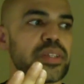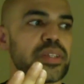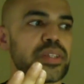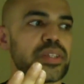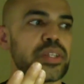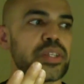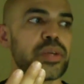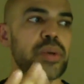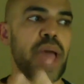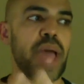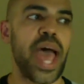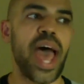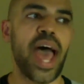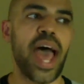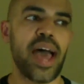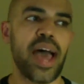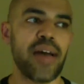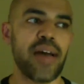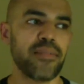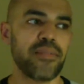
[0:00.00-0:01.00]
to
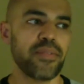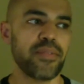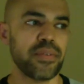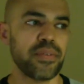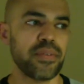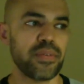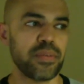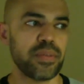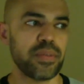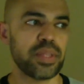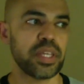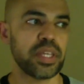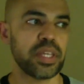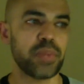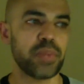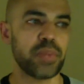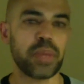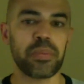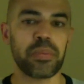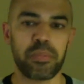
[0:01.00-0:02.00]
have these
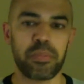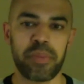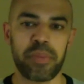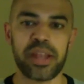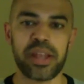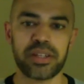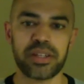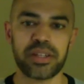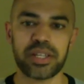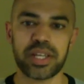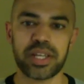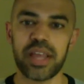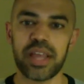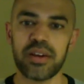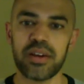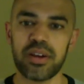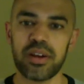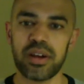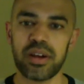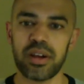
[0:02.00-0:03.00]
people banded
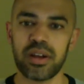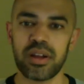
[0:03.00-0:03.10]
together